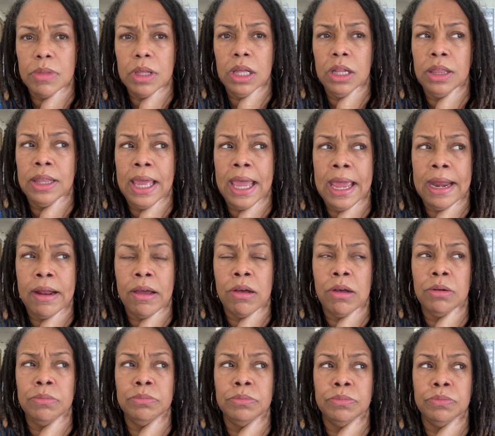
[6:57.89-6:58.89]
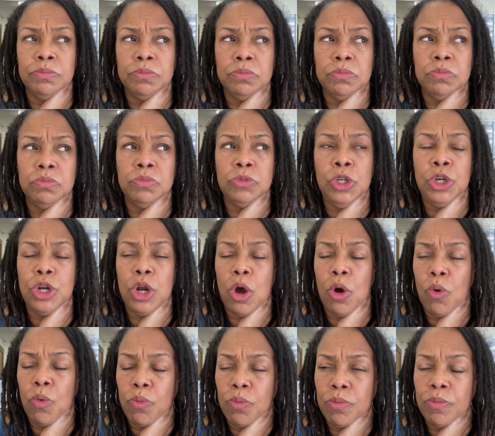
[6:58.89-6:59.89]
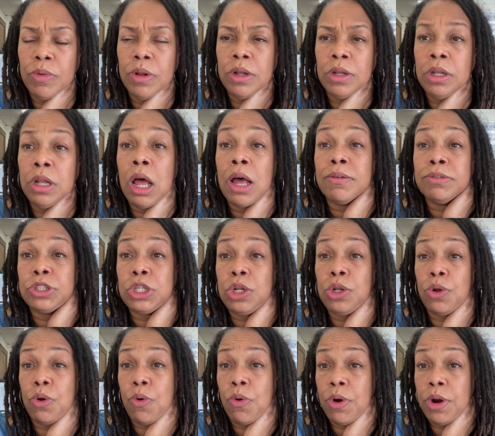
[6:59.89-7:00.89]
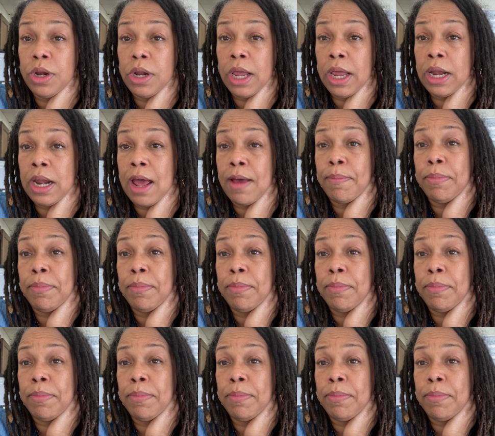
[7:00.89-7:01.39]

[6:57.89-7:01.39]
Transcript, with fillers: that, um, you know, loves the Lord and I